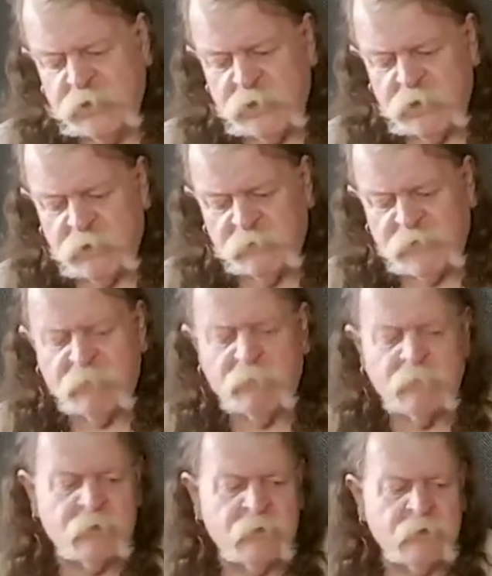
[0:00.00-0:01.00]
of
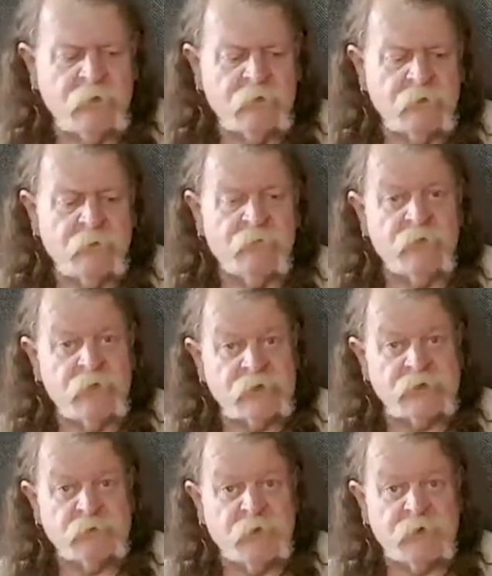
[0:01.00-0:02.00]
amber, they're very
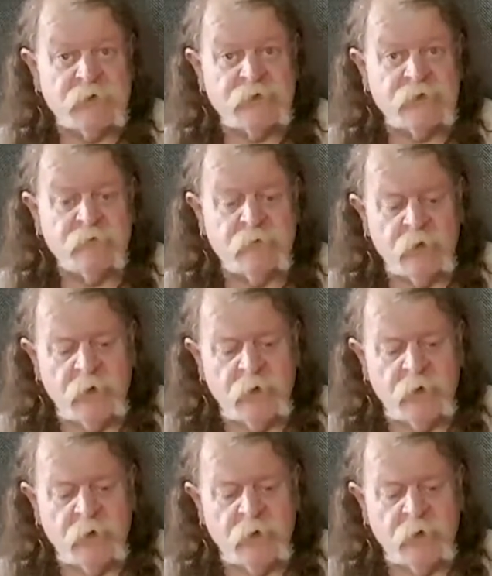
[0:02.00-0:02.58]
expensive.